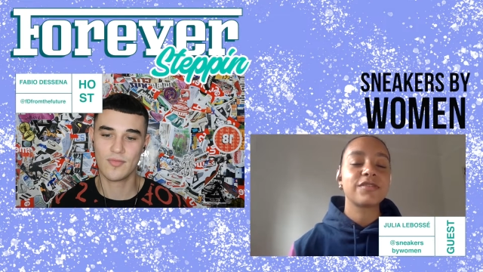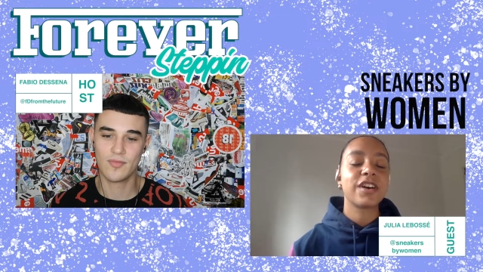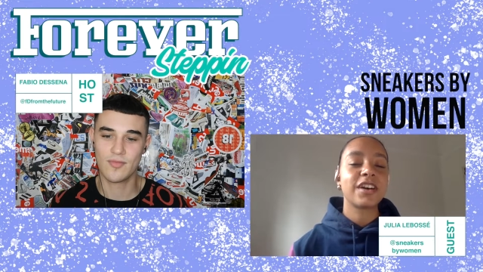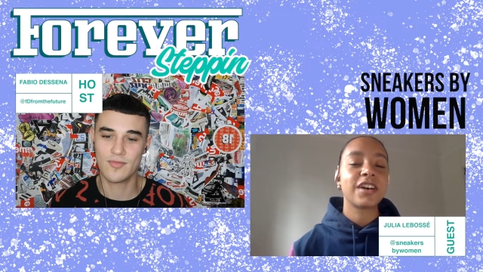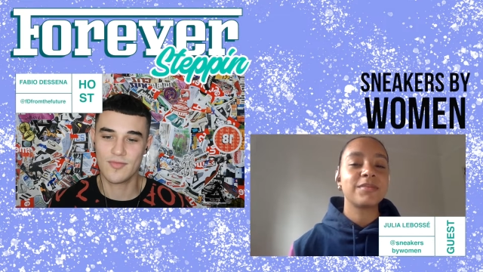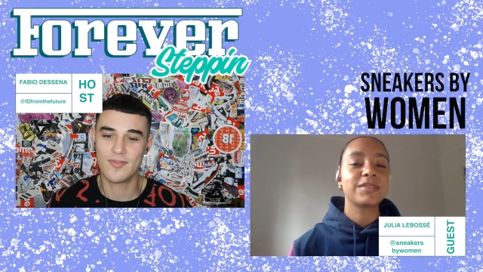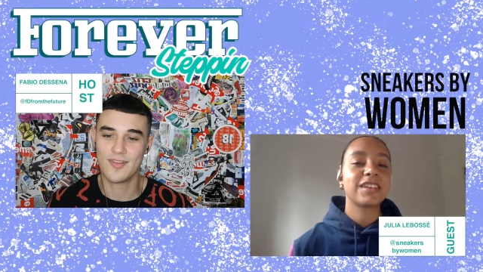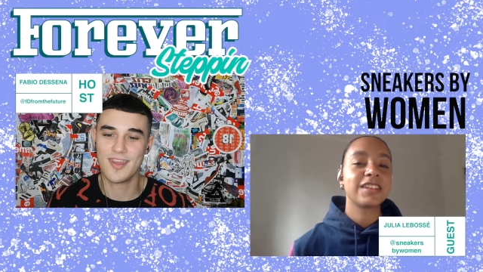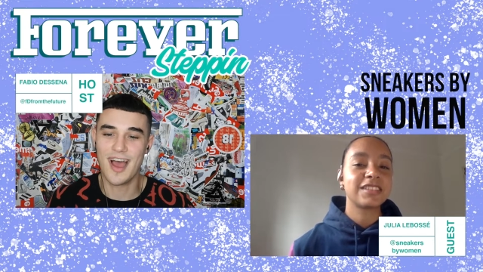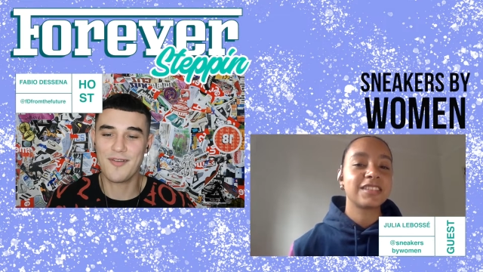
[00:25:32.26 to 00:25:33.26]
Speaker 1: vibes.
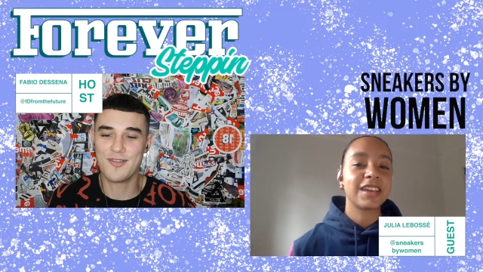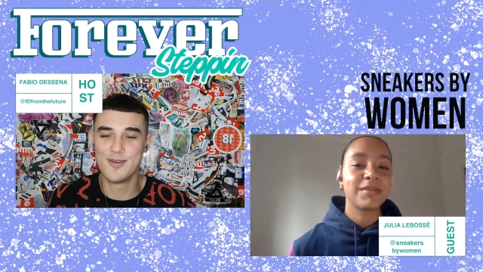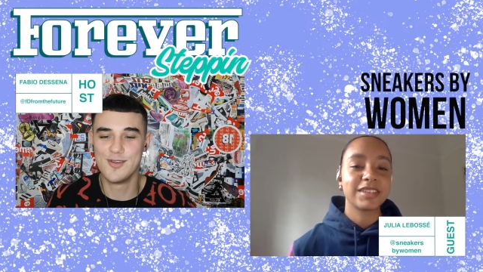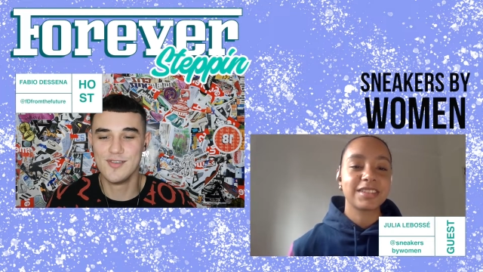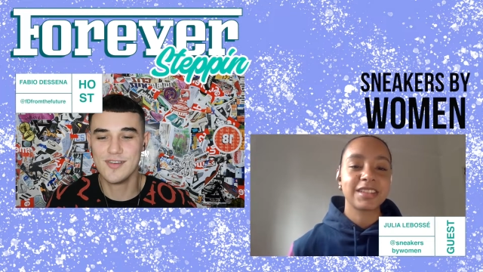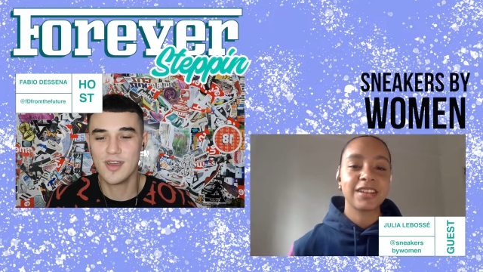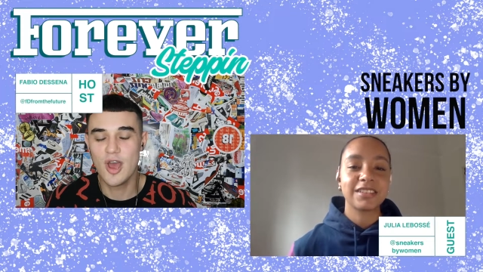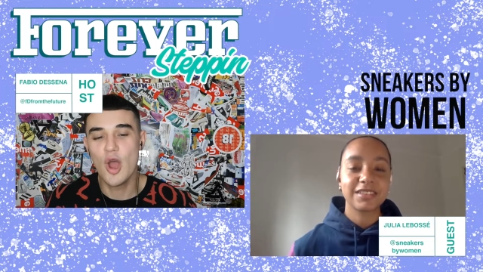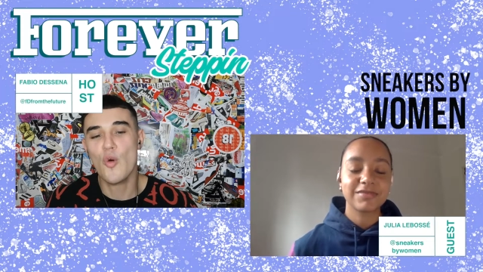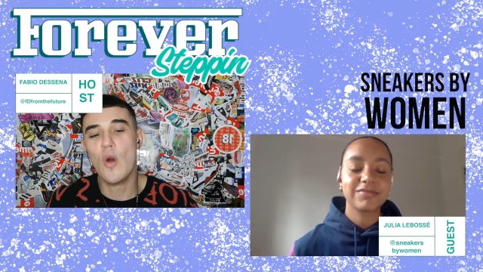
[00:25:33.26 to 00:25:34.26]
I'd say. I feel
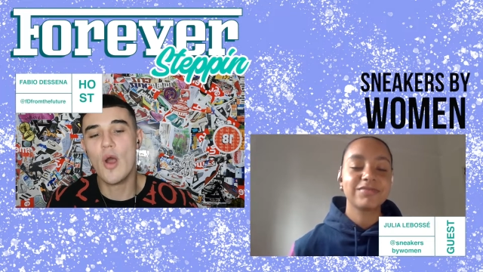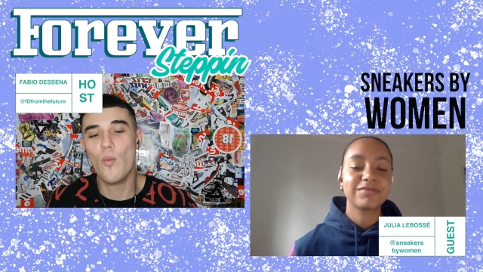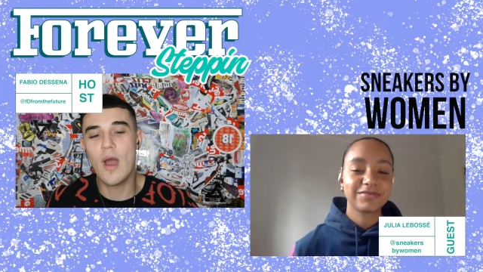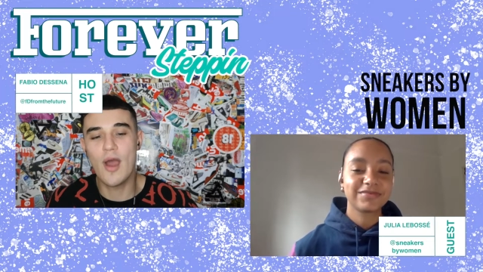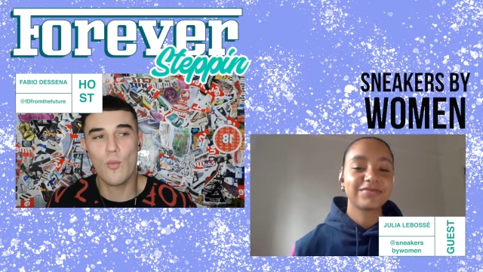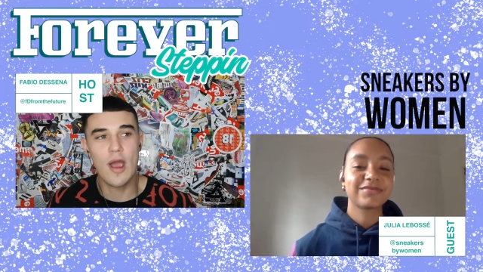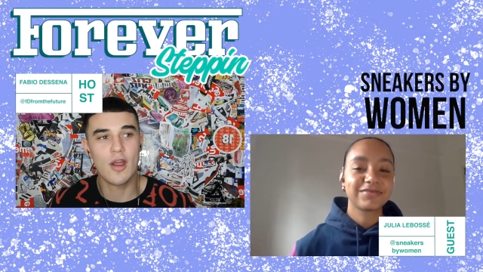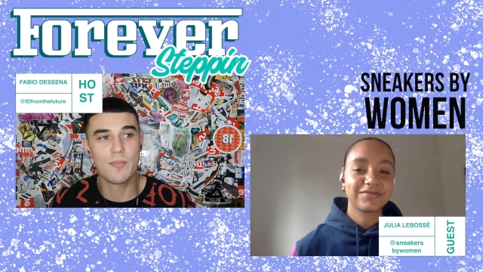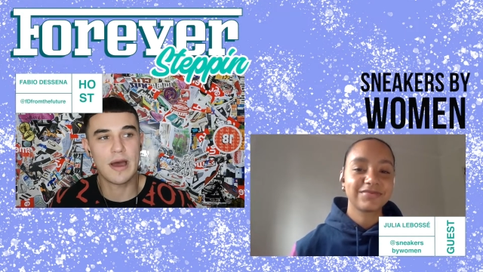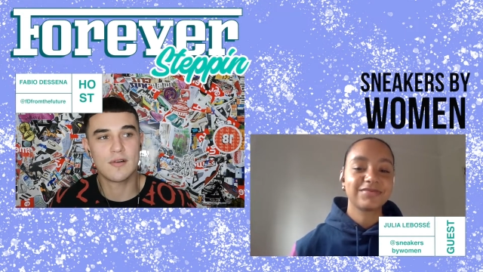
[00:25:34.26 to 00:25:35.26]
you.
Speaker 2: Where where
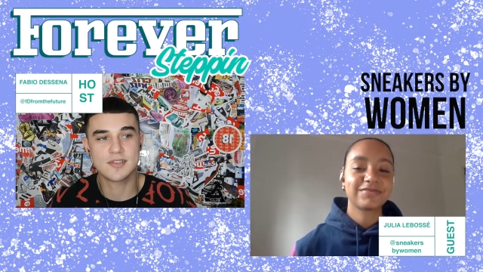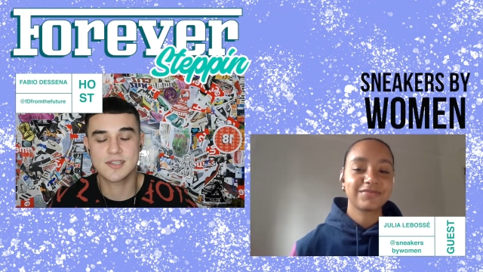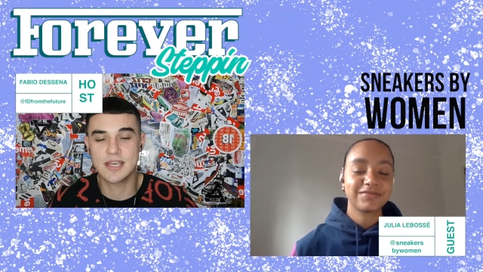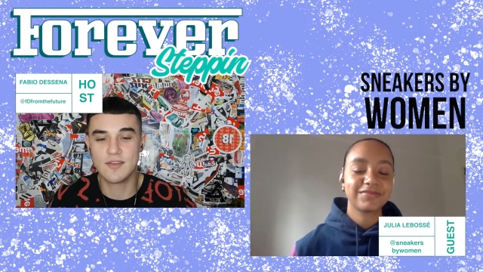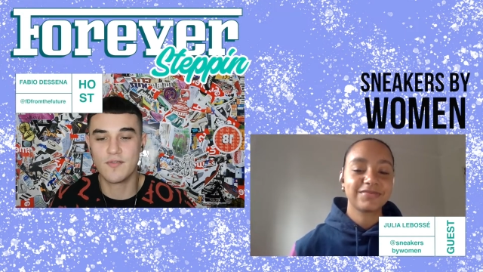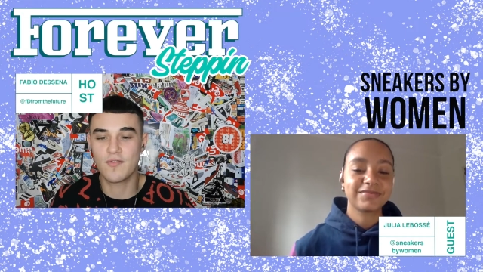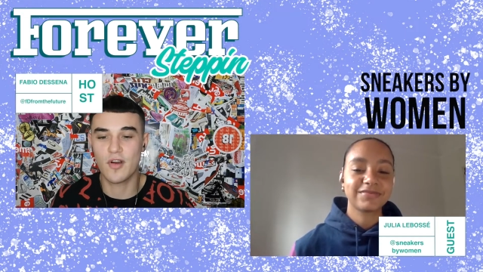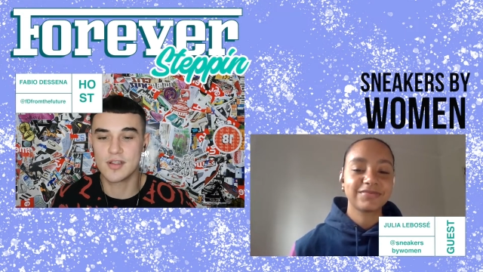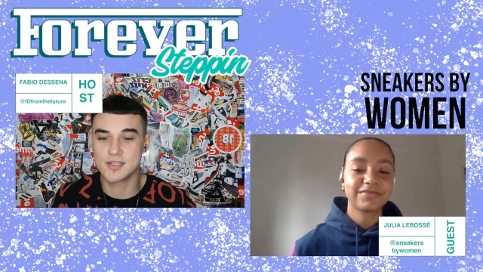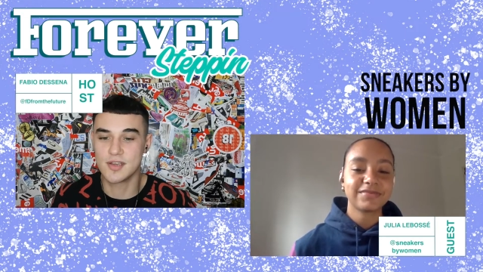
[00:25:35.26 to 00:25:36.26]
whereabouts in
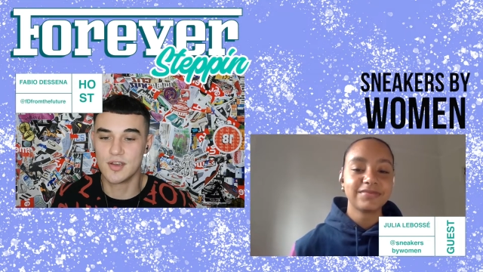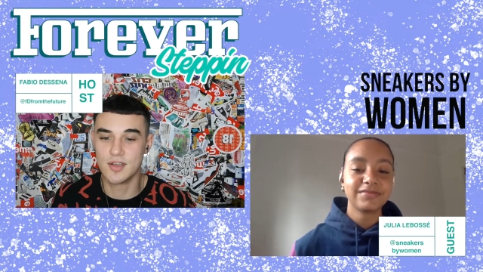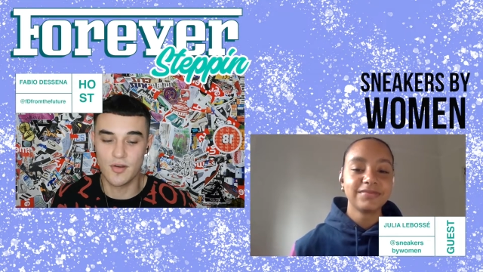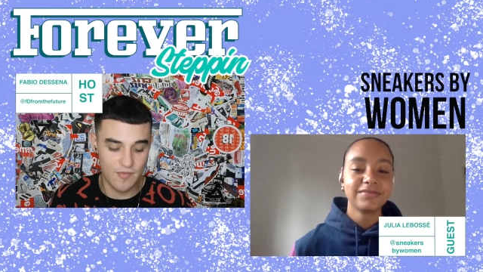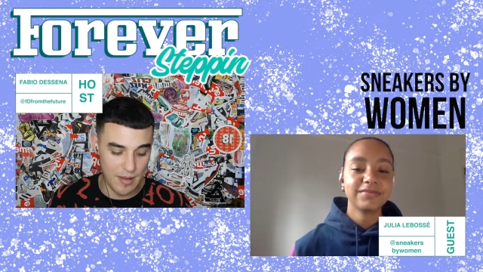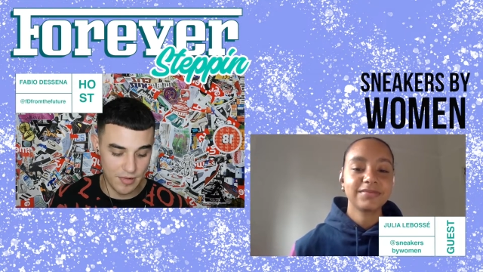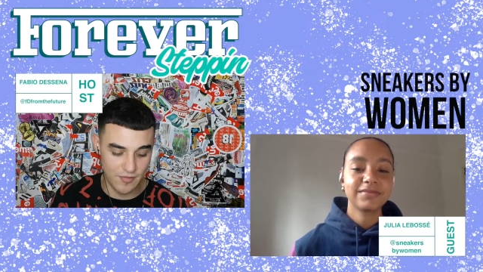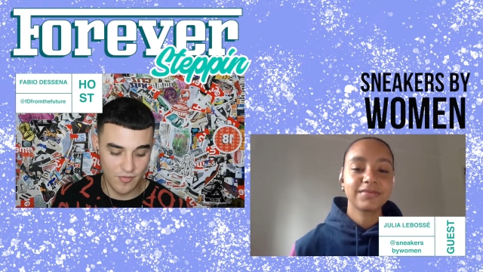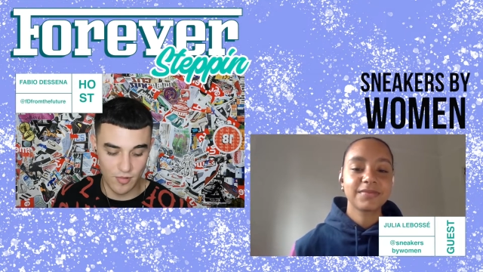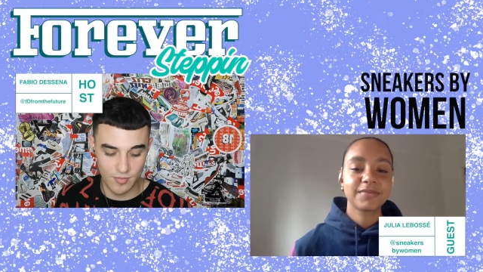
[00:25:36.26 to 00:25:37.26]
France are your
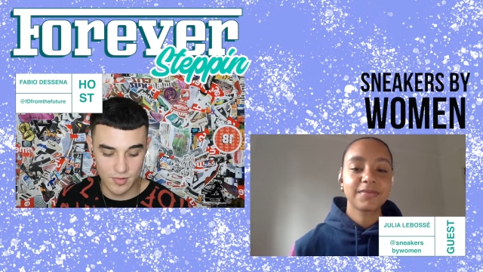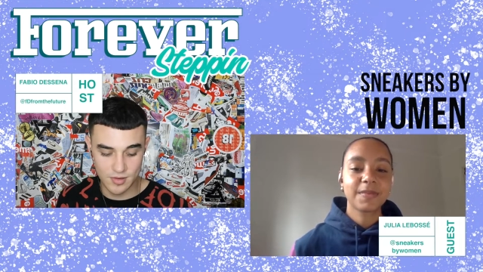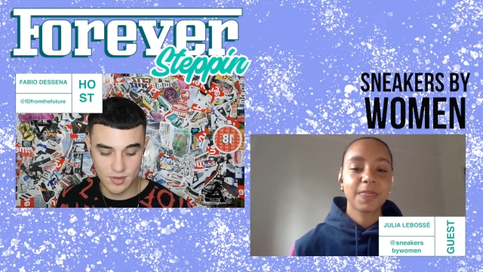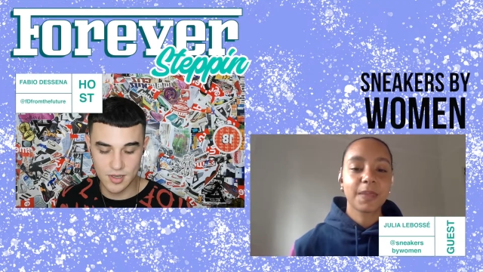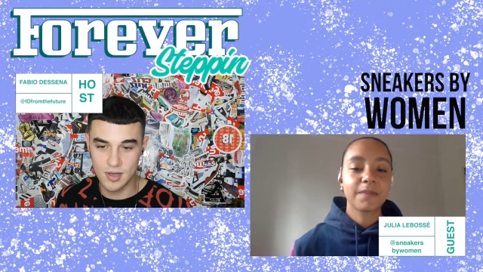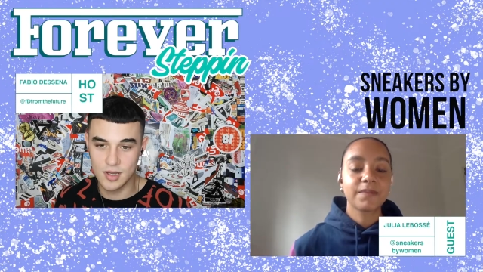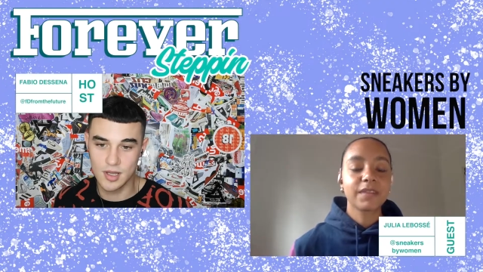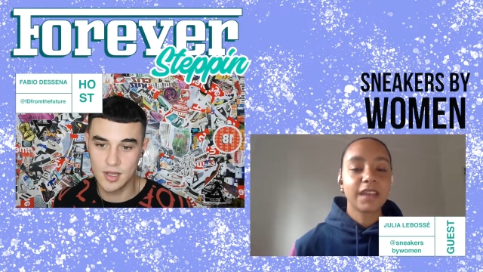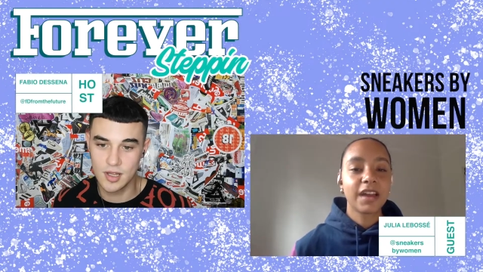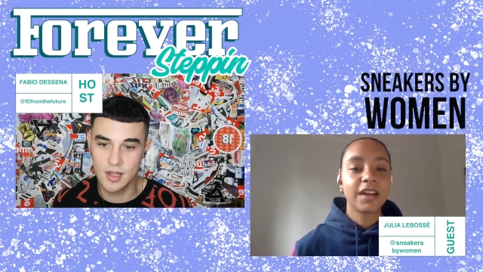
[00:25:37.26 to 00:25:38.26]
family from?
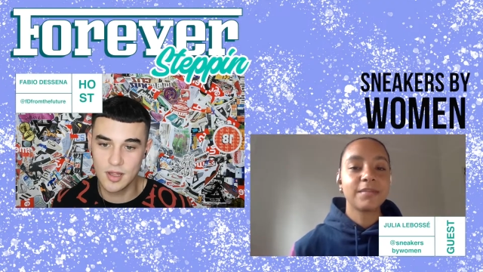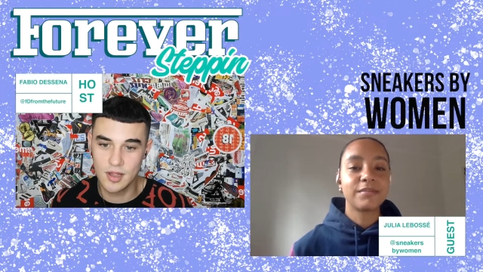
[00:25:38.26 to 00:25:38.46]
Speaker 1: Um,